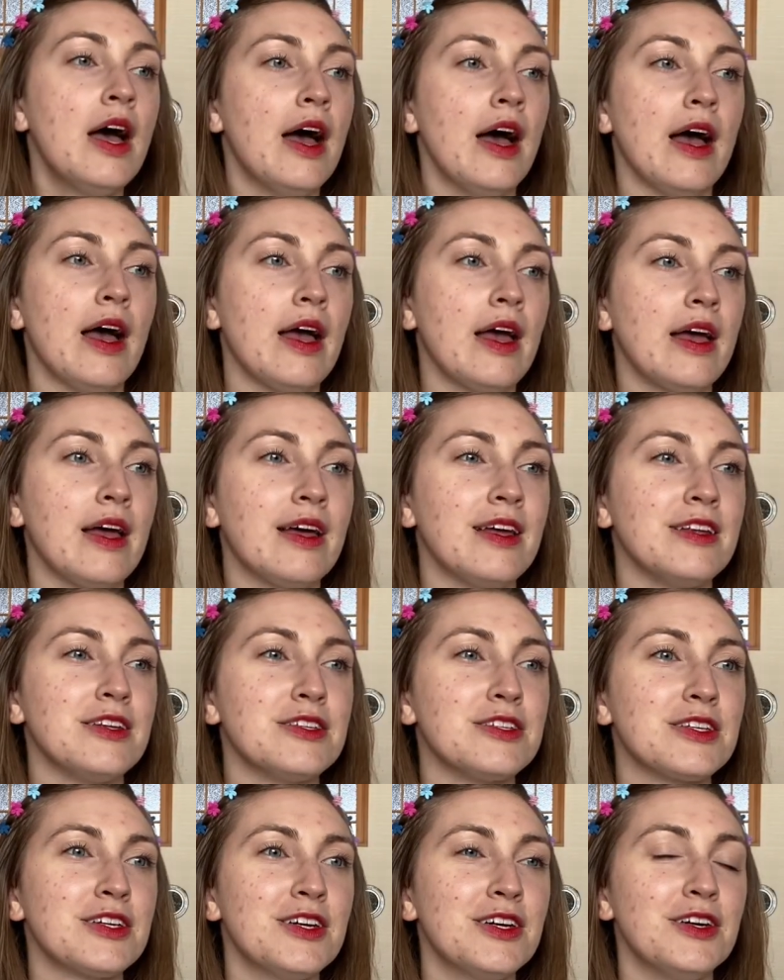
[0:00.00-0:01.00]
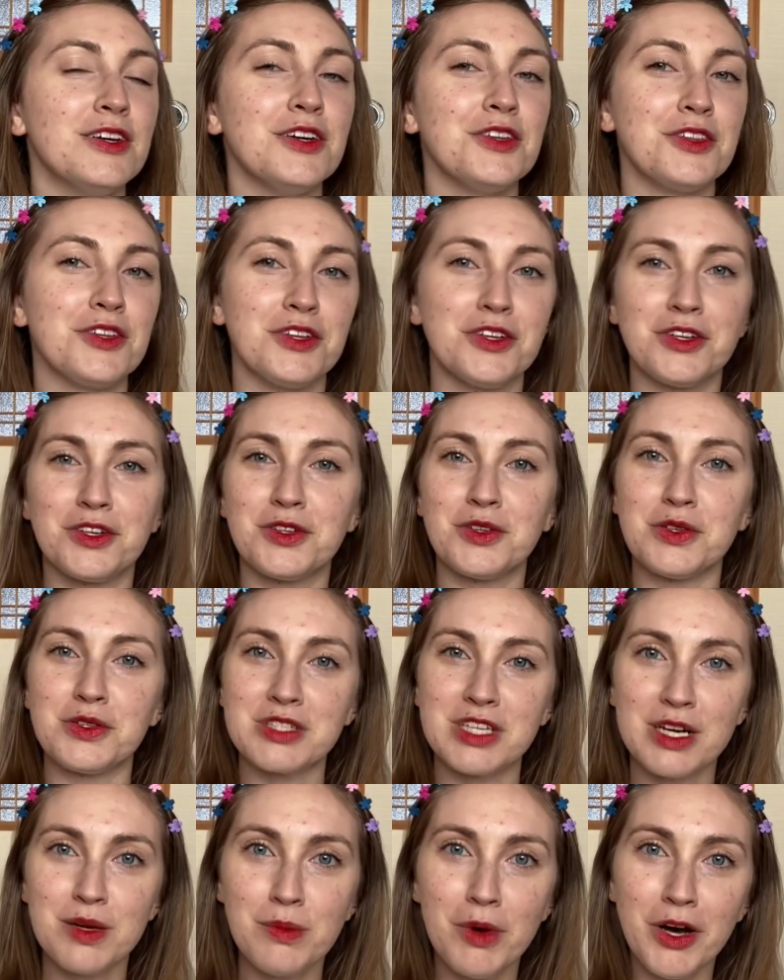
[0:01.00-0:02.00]
and the clothes that
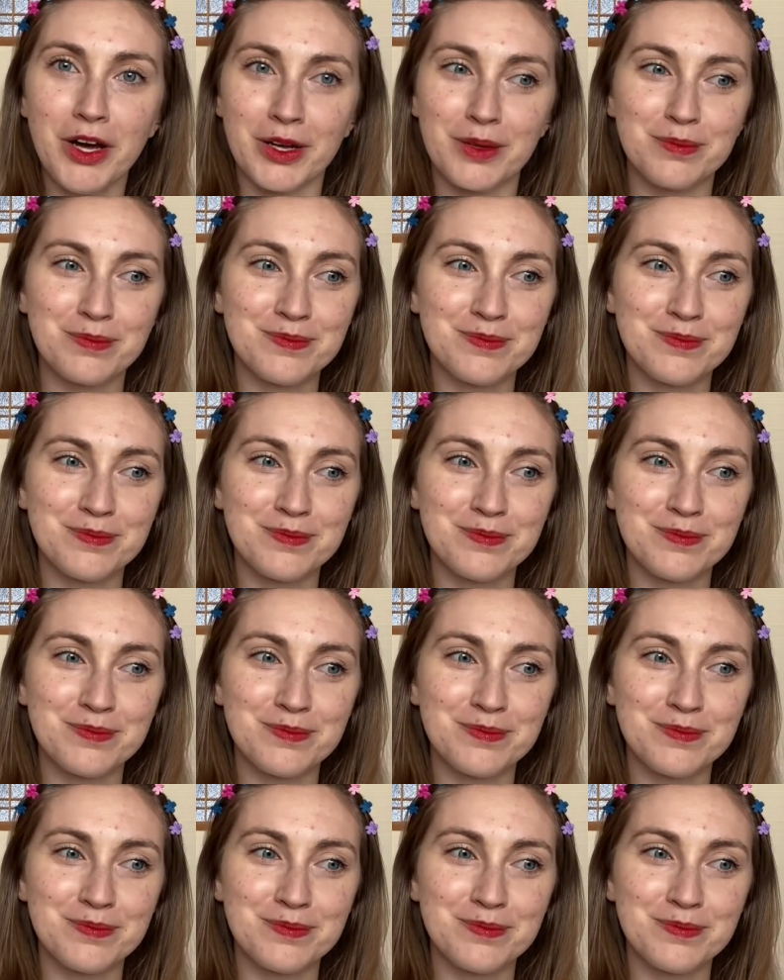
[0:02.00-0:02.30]
I bought.